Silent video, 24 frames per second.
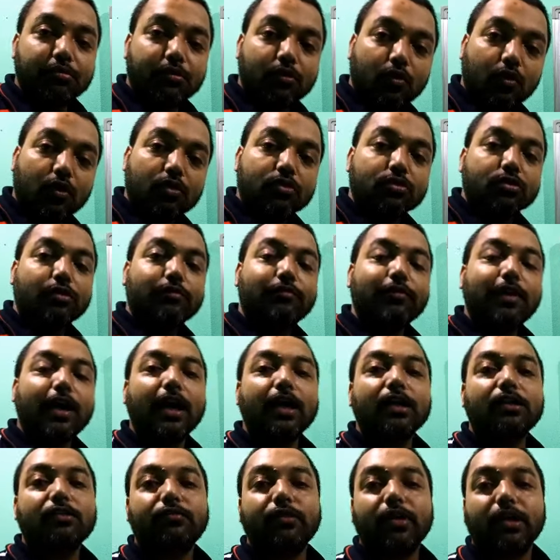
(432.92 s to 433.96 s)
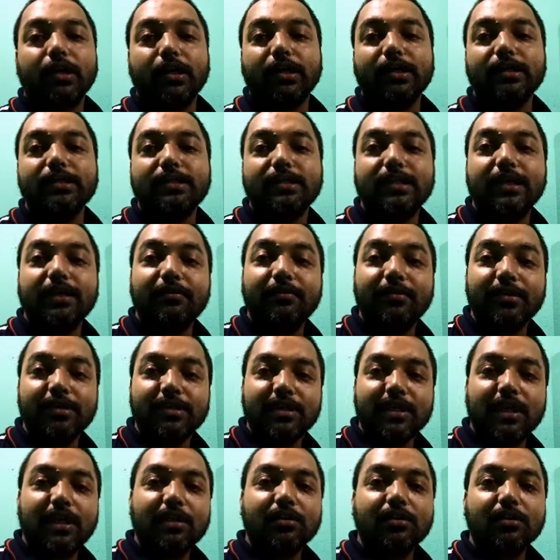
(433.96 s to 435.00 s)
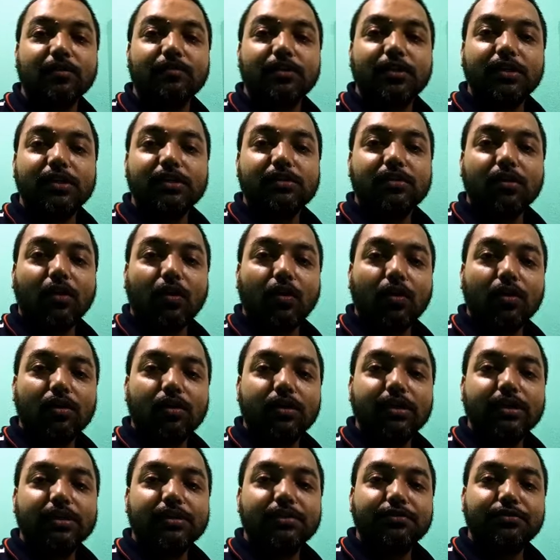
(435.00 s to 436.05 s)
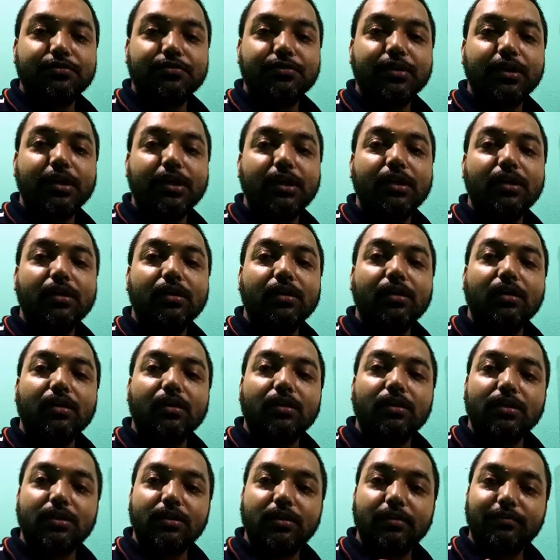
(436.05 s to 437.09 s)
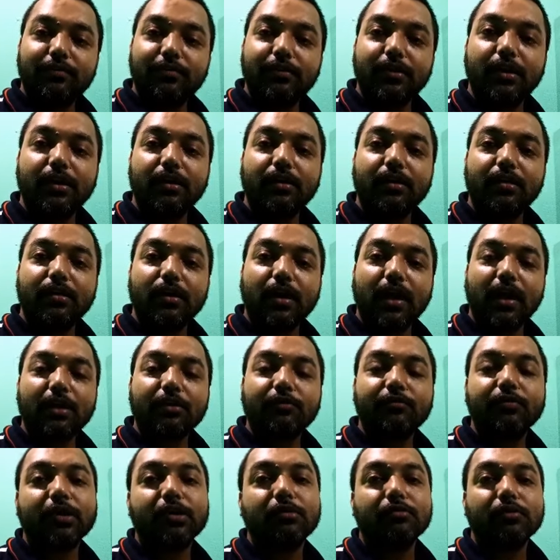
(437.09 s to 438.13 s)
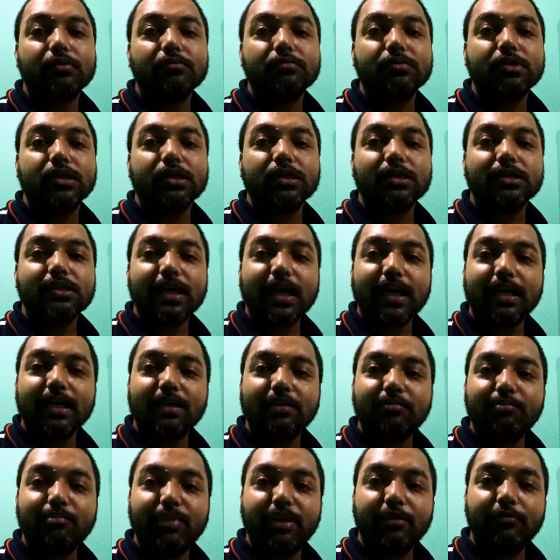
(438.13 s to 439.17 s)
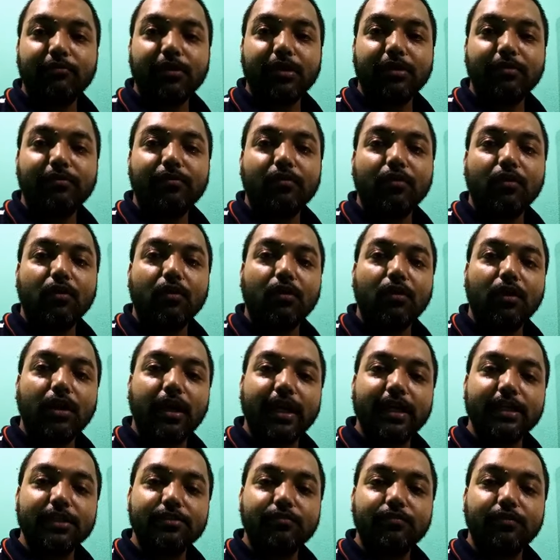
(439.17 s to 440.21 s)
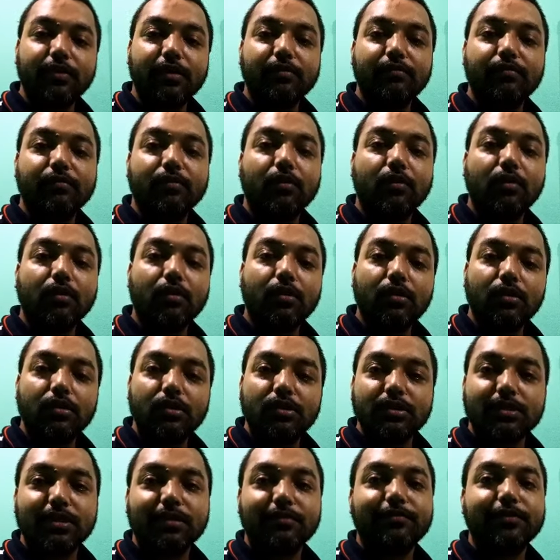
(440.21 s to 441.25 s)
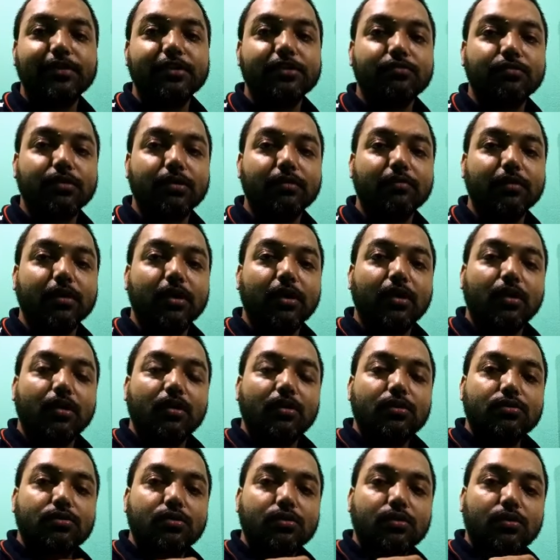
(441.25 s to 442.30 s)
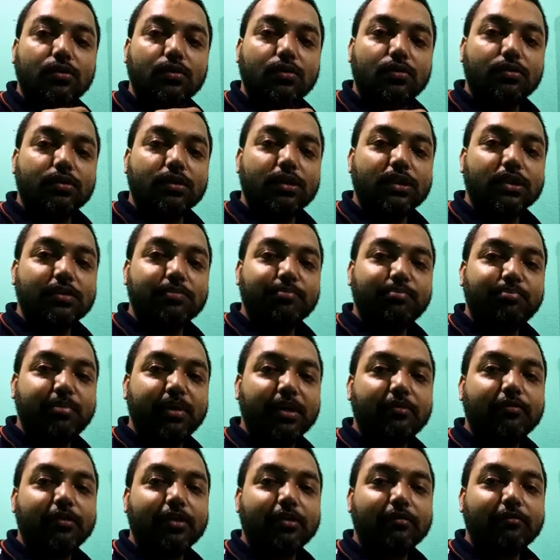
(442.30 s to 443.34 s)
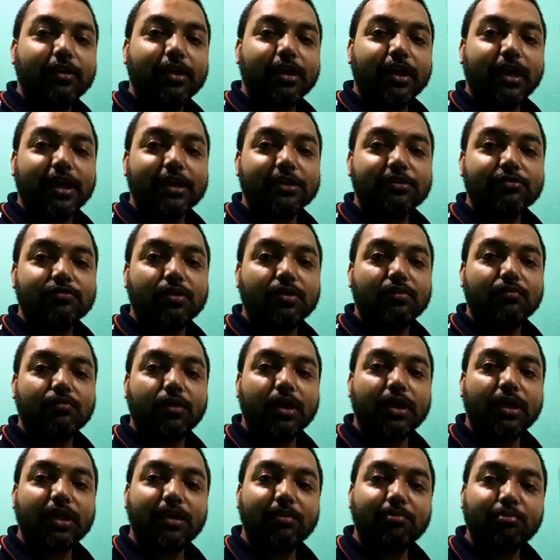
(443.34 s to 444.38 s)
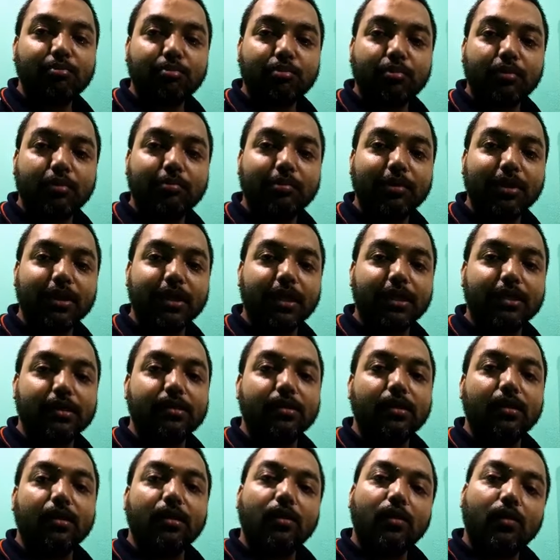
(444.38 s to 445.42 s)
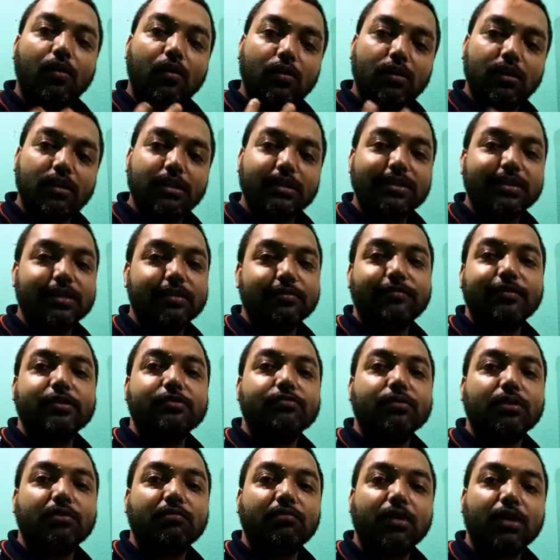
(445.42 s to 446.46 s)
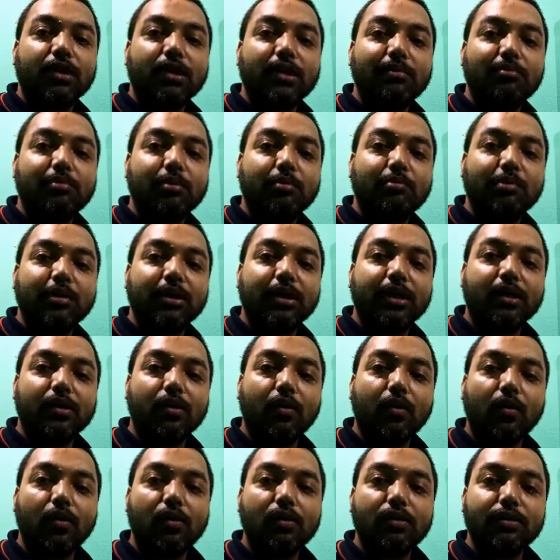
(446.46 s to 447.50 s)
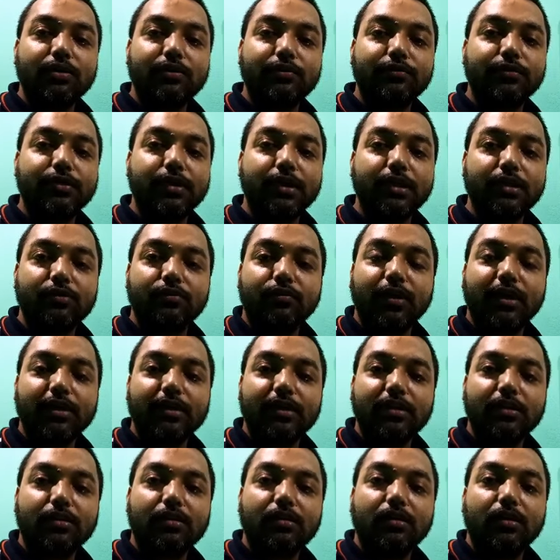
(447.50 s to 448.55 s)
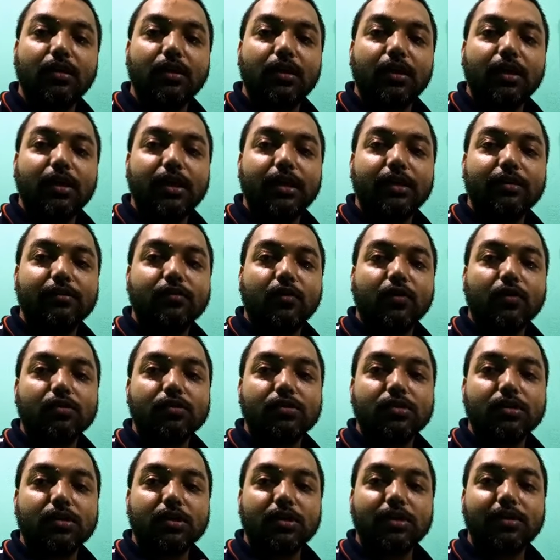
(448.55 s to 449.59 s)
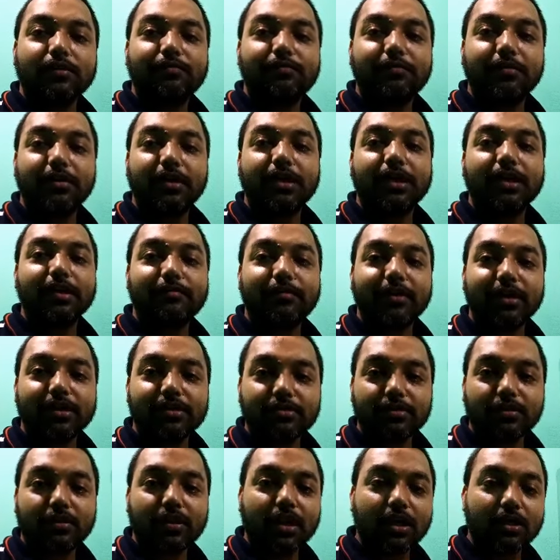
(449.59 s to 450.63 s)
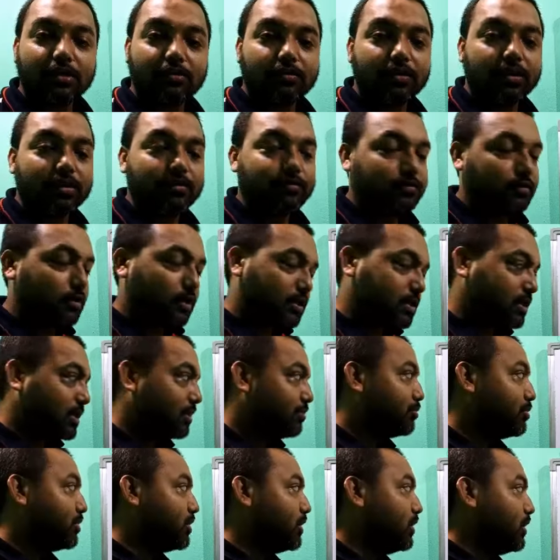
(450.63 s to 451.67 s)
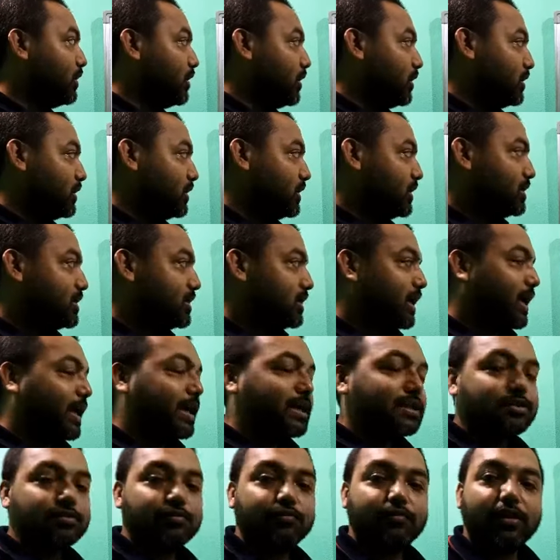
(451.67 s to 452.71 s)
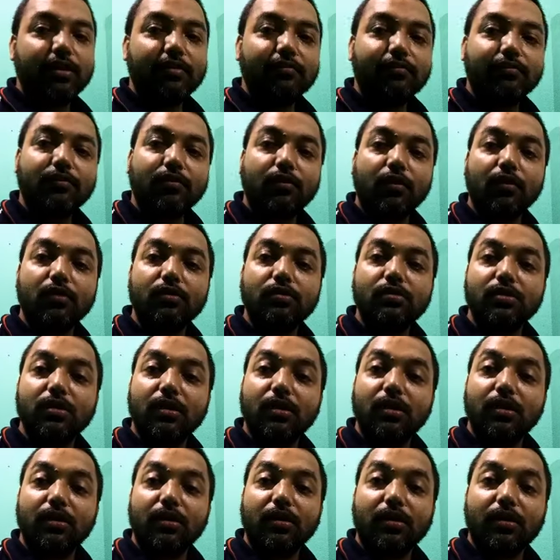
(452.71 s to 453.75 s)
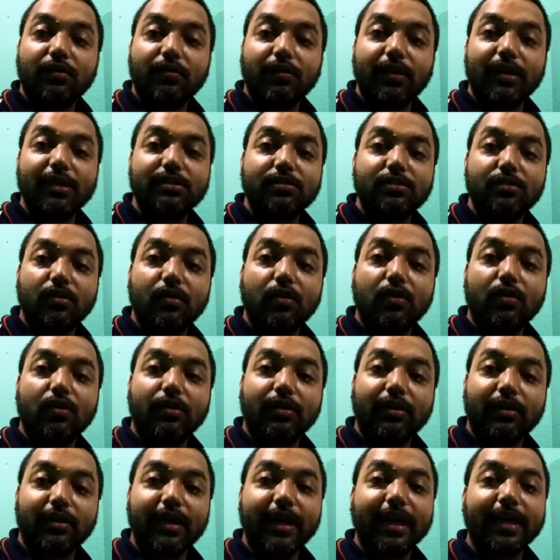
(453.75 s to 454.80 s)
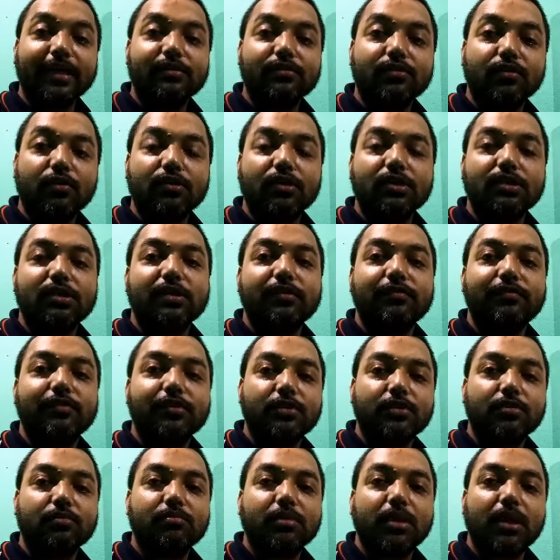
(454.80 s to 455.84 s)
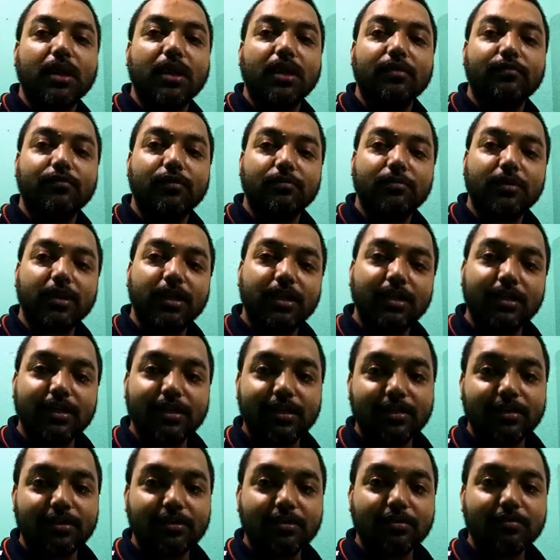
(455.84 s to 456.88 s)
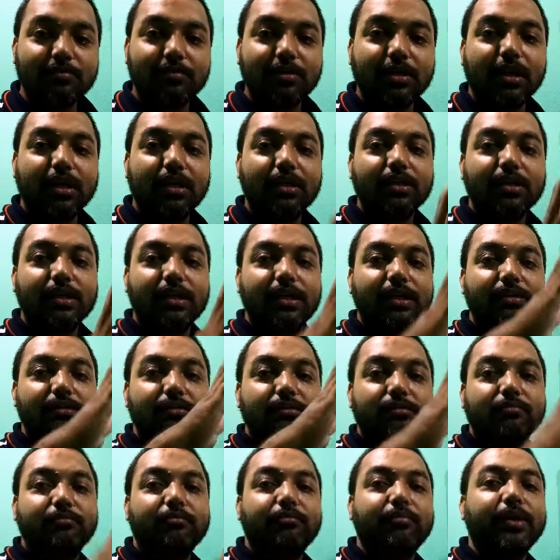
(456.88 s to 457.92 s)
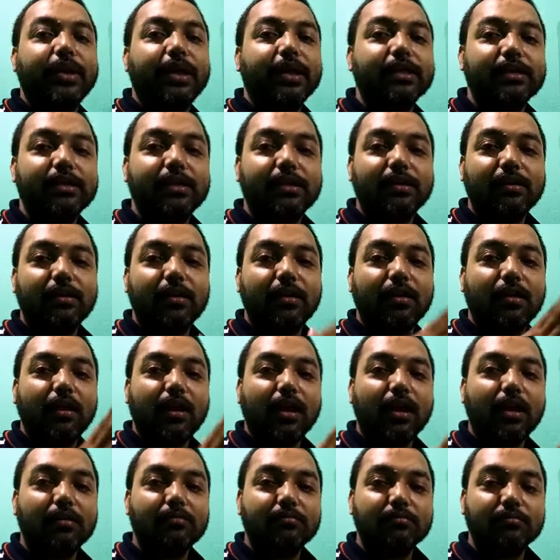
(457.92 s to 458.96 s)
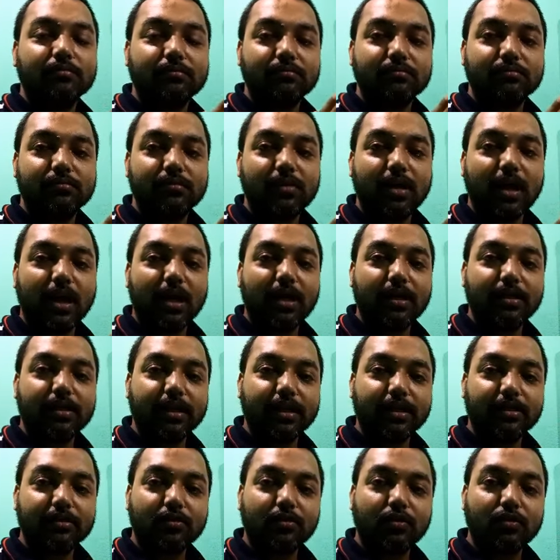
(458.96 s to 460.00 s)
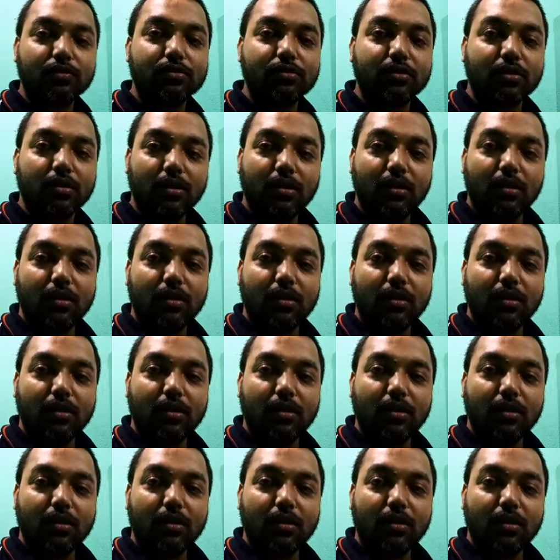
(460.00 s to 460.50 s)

cause of earthquake is the result of all these three different earthquake waves, that is either P wave or S wave or surface wave. So this P wave and S wave, when they propagate, or the surface wave when they propagate, all three together, it cause different effects on earthquake. For example, this S wave cause crest or cracks on the surface of the earth. From the interior of the earth, it break the earth and cause